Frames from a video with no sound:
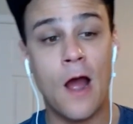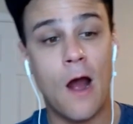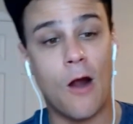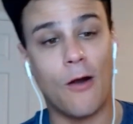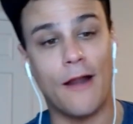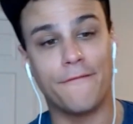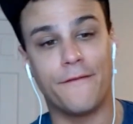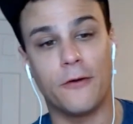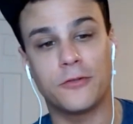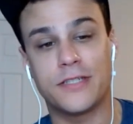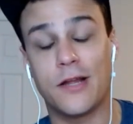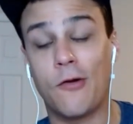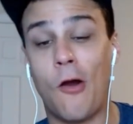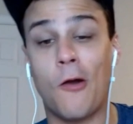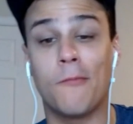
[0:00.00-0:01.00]
All right, folks,
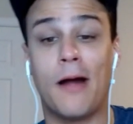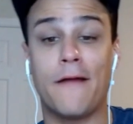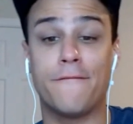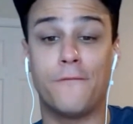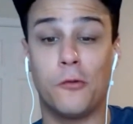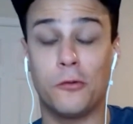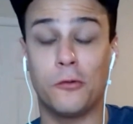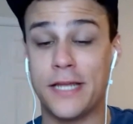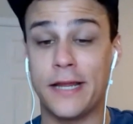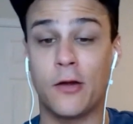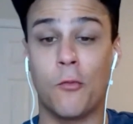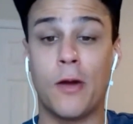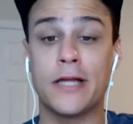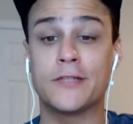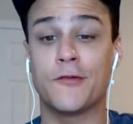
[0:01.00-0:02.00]
there are my full
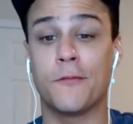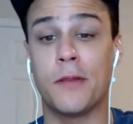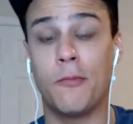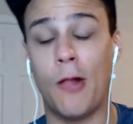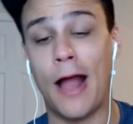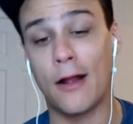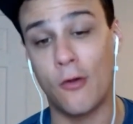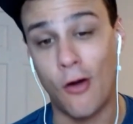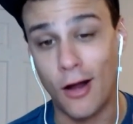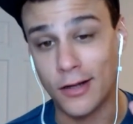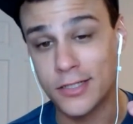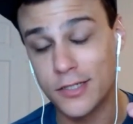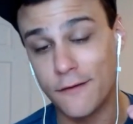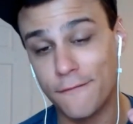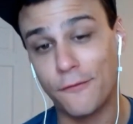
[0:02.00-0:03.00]
takeaways from the Blackhawks'